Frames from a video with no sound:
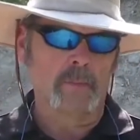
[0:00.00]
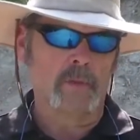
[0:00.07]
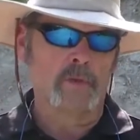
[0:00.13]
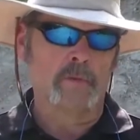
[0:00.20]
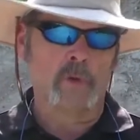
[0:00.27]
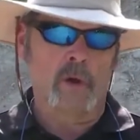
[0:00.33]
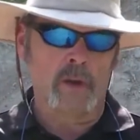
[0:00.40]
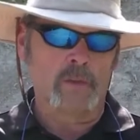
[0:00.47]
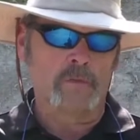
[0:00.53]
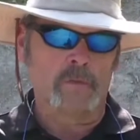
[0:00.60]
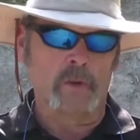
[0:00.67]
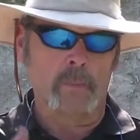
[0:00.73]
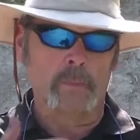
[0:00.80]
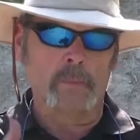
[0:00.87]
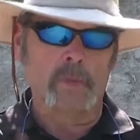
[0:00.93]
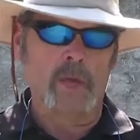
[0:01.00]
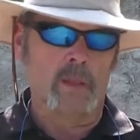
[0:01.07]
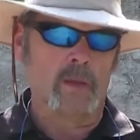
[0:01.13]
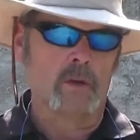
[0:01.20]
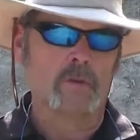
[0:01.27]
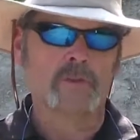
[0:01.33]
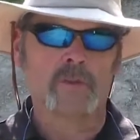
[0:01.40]
you've gone from
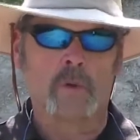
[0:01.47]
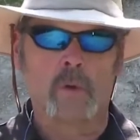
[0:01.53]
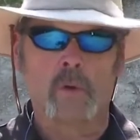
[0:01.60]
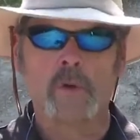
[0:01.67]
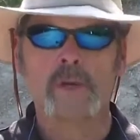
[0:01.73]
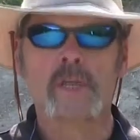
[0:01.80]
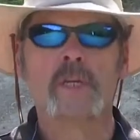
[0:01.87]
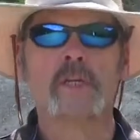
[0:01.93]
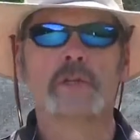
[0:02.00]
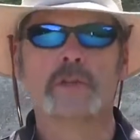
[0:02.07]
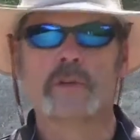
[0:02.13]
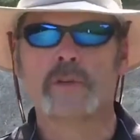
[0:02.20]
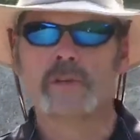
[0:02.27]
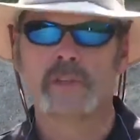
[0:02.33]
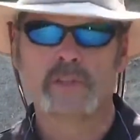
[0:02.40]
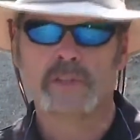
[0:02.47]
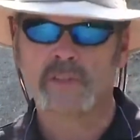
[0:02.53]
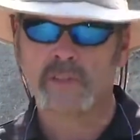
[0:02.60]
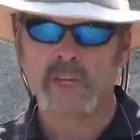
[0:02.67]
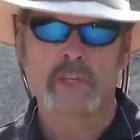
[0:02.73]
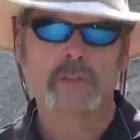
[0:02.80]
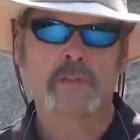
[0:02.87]
yellow to orange, there's a
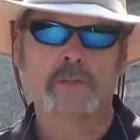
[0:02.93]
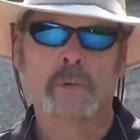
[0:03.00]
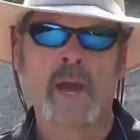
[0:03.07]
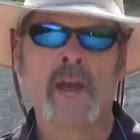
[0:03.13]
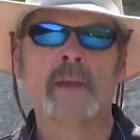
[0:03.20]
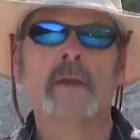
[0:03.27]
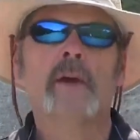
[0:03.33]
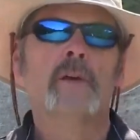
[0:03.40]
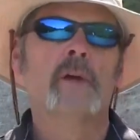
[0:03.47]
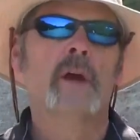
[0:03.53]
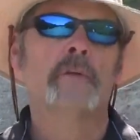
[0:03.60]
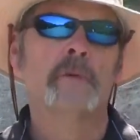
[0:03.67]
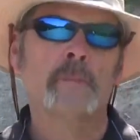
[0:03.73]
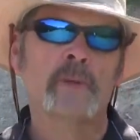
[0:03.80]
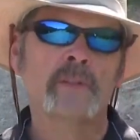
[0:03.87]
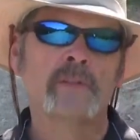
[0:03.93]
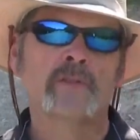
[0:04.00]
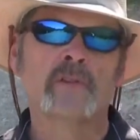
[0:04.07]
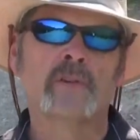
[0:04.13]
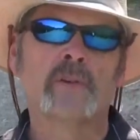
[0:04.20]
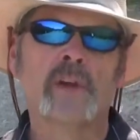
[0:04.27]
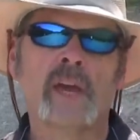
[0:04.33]
distinct threat, you have your pistol
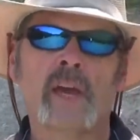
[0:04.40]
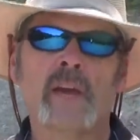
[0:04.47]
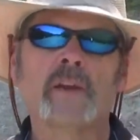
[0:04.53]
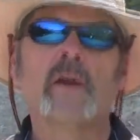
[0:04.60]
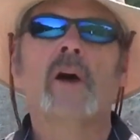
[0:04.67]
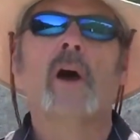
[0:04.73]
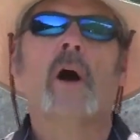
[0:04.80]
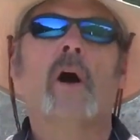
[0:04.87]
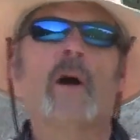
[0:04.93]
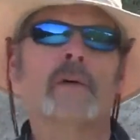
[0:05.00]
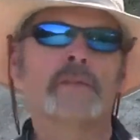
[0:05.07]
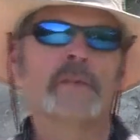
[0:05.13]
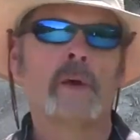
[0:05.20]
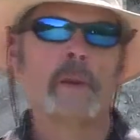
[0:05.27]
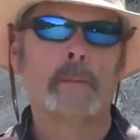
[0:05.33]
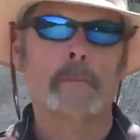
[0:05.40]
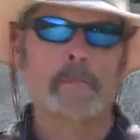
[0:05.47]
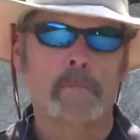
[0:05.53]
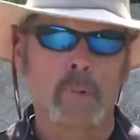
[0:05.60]
in your hand, all of a sudden,